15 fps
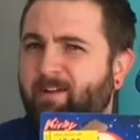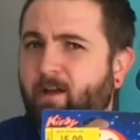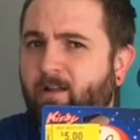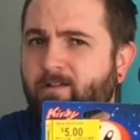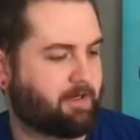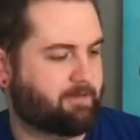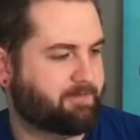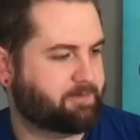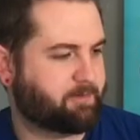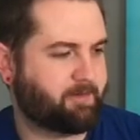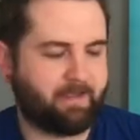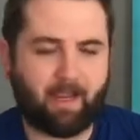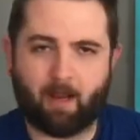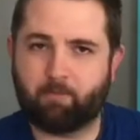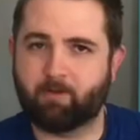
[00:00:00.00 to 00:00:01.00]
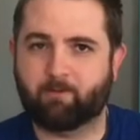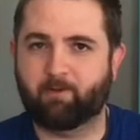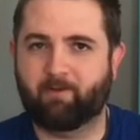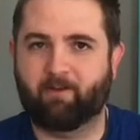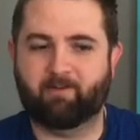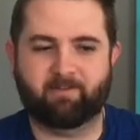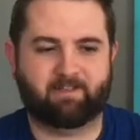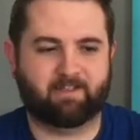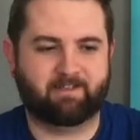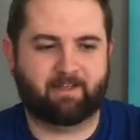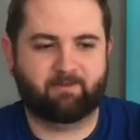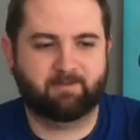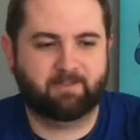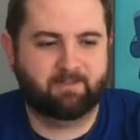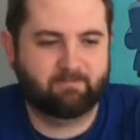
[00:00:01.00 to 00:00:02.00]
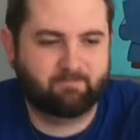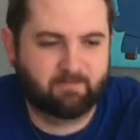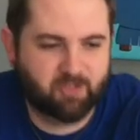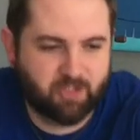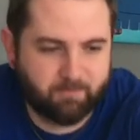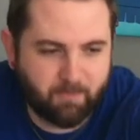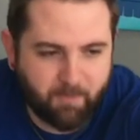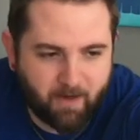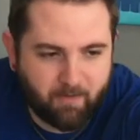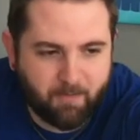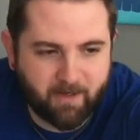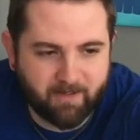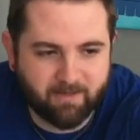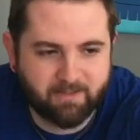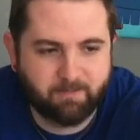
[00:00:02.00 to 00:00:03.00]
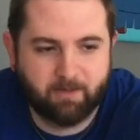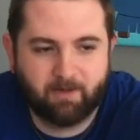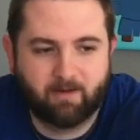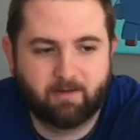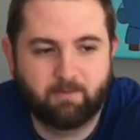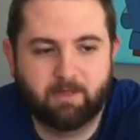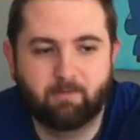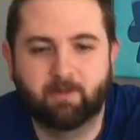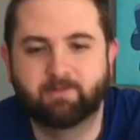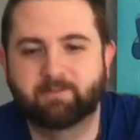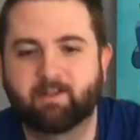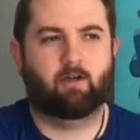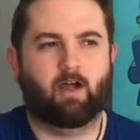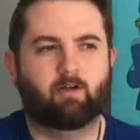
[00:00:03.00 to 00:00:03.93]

$8. I was really happy with those because that was a cheap amount of money to spend on Amiibos.